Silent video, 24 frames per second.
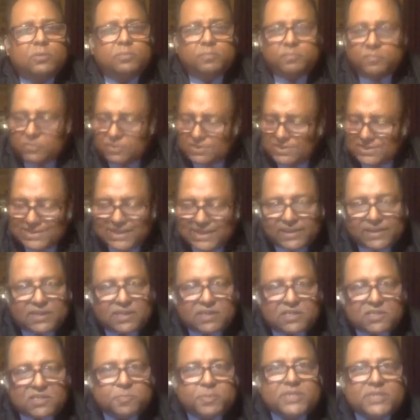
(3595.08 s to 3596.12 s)

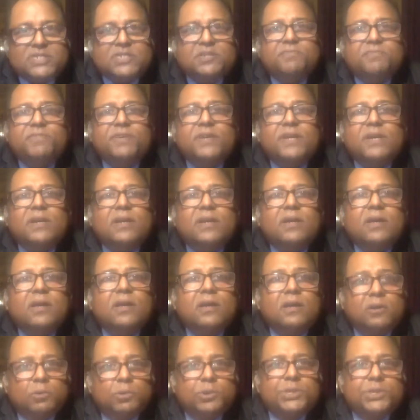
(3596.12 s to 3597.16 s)
sector-specific
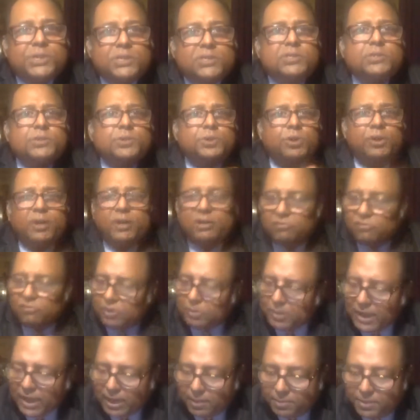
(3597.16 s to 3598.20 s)
questions, so Joya will
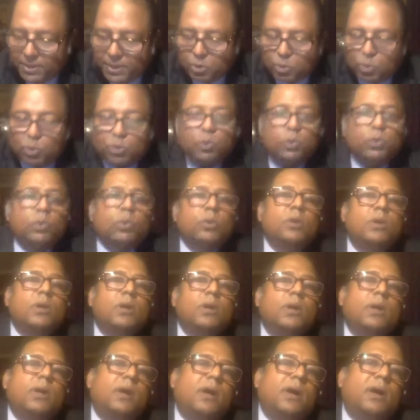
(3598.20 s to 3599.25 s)
be happy to
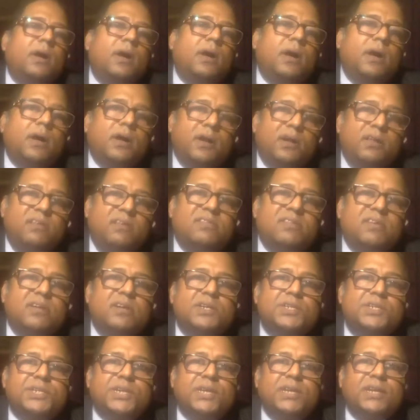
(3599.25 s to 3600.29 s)

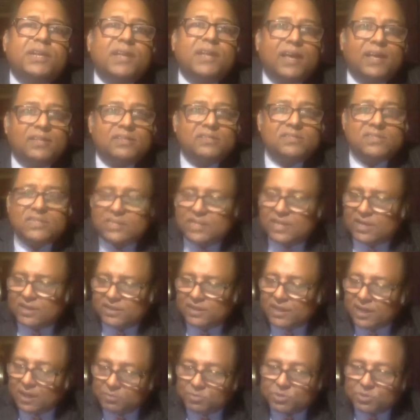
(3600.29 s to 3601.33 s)
research and answer that
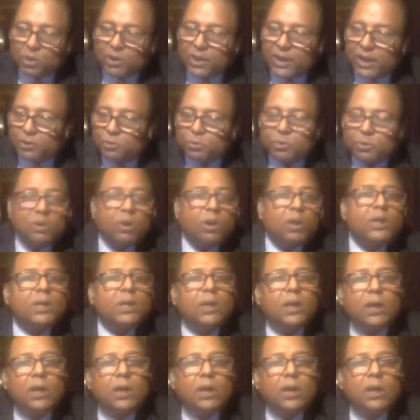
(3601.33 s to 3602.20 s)
thing. I'm sorry, I could not,